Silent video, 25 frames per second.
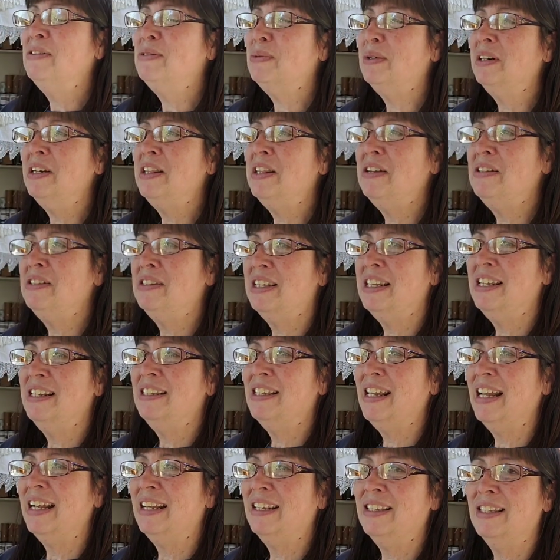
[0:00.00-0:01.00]
it was one of those
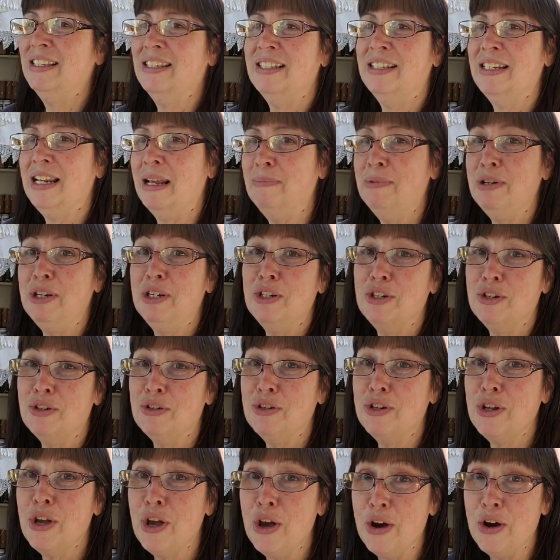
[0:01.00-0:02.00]
things like stubbing
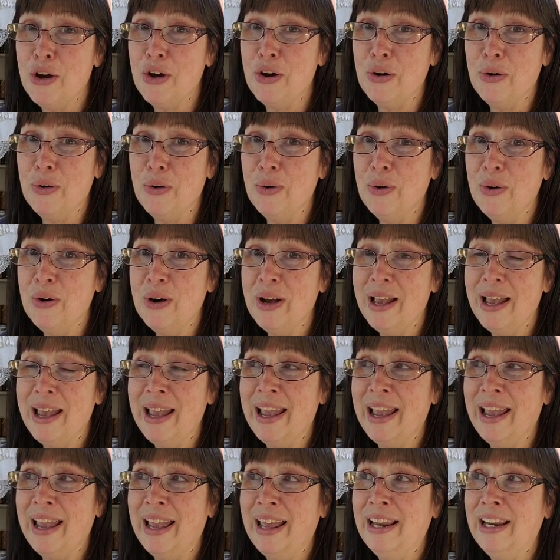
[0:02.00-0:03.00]
your toe
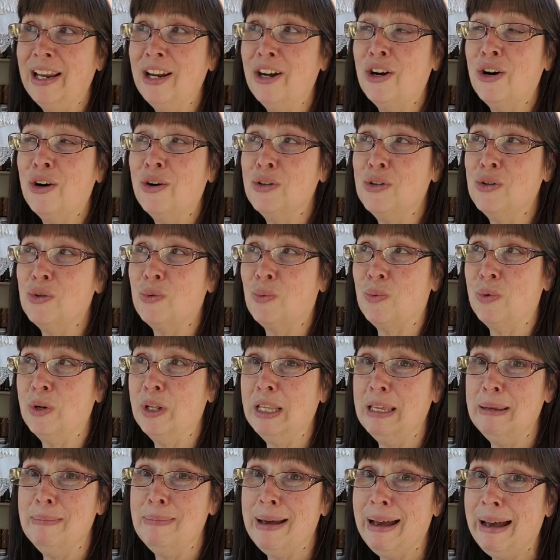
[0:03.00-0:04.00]
and it hurts
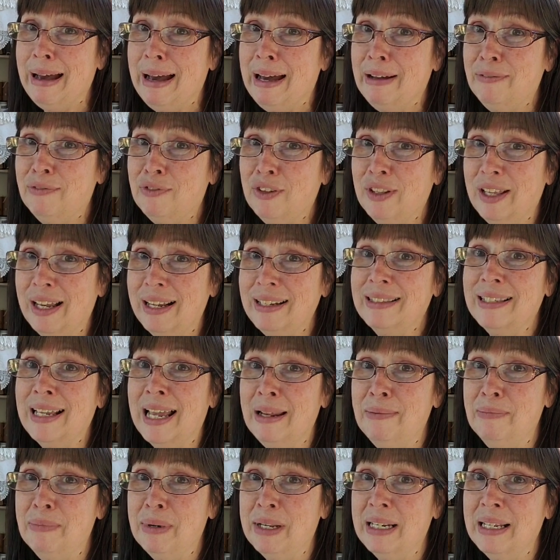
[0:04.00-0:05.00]
really bad for like
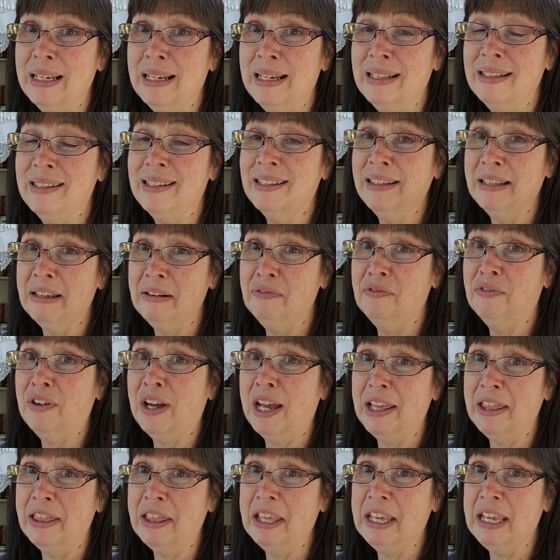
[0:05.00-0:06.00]
10 minutes and then
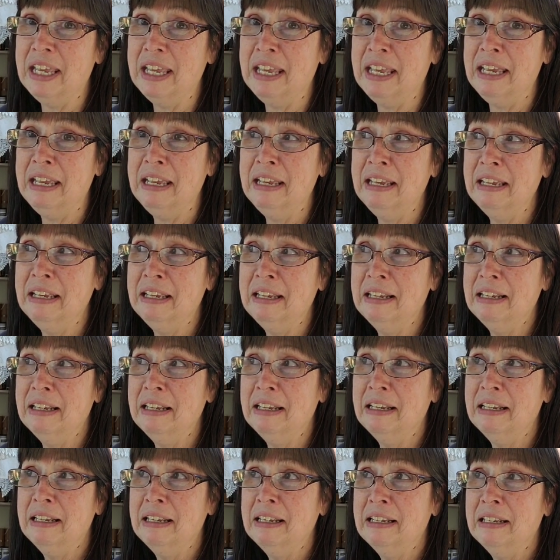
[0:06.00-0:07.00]
finally
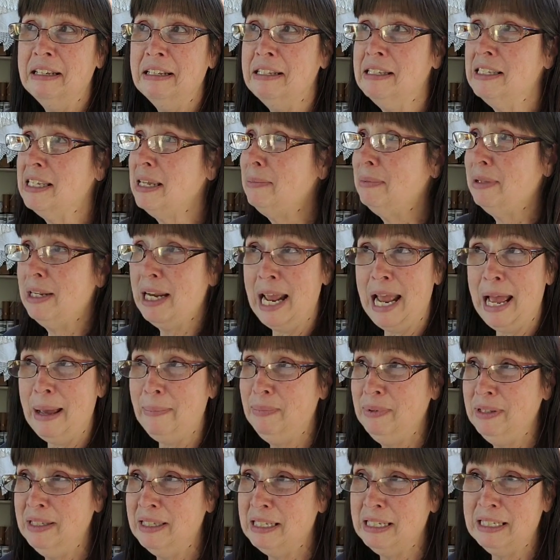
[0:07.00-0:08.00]
something
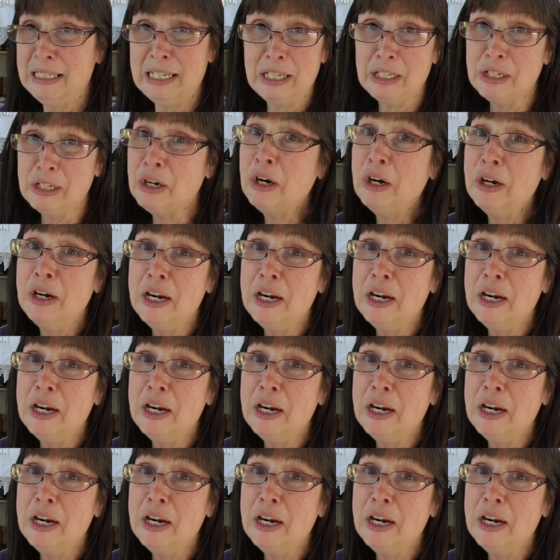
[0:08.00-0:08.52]
happens that doesn't